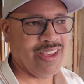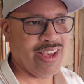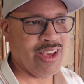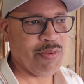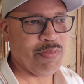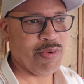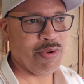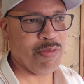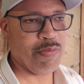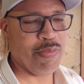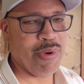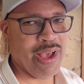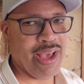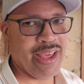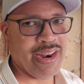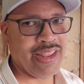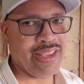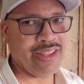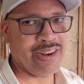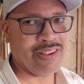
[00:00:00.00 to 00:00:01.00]
upper
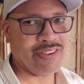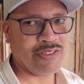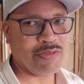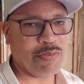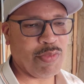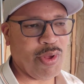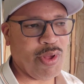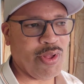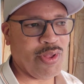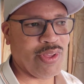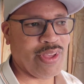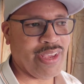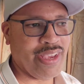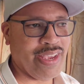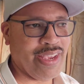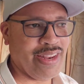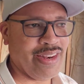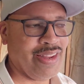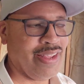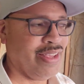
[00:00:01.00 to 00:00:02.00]
body and a small
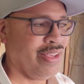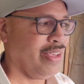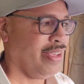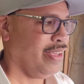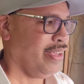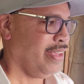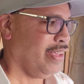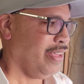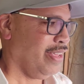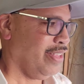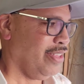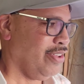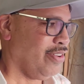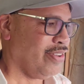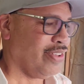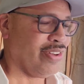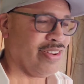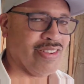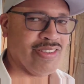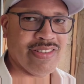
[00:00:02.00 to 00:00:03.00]
head, and
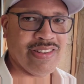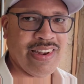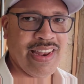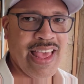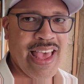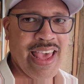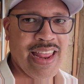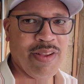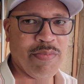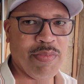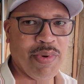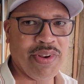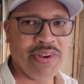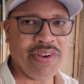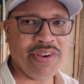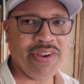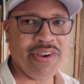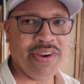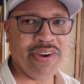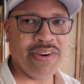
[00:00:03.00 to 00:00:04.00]
you can just slide up
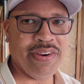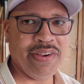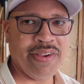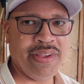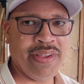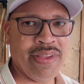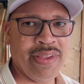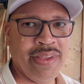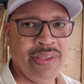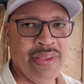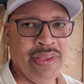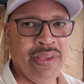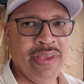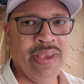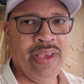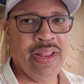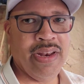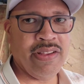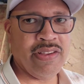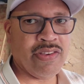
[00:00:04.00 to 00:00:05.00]
under there.
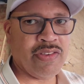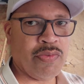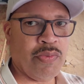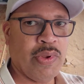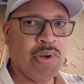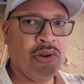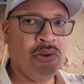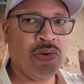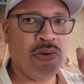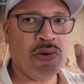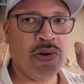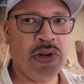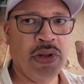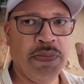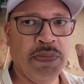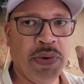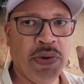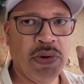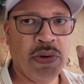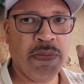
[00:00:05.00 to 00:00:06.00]
And there's just one little
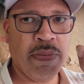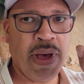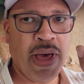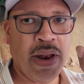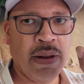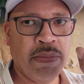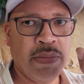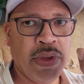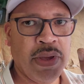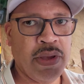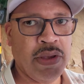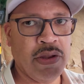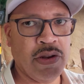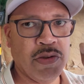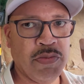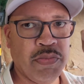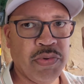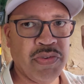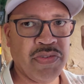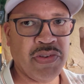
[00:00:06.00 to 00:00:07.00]
clip on the bottom. You
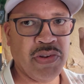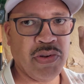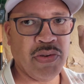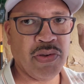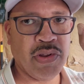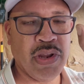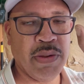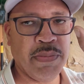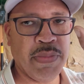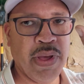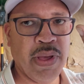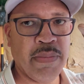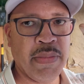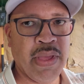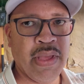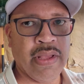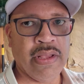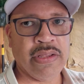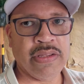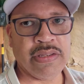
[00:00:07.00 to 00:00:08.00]
just push the little clip
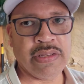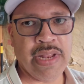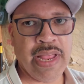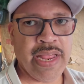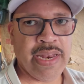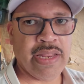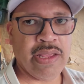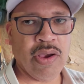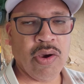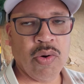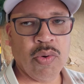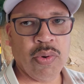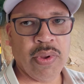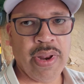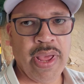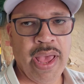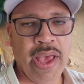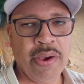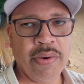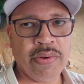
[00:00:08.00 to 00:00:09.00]
up, slide the old
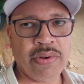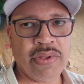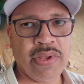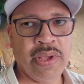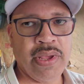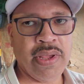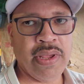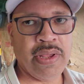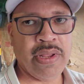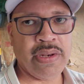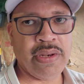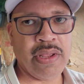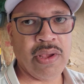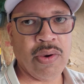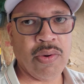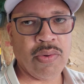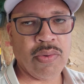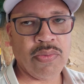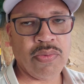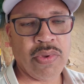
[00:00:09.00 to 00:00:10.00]
one out,
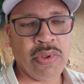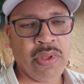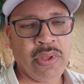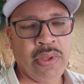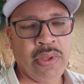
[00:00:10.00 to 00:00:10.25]
the old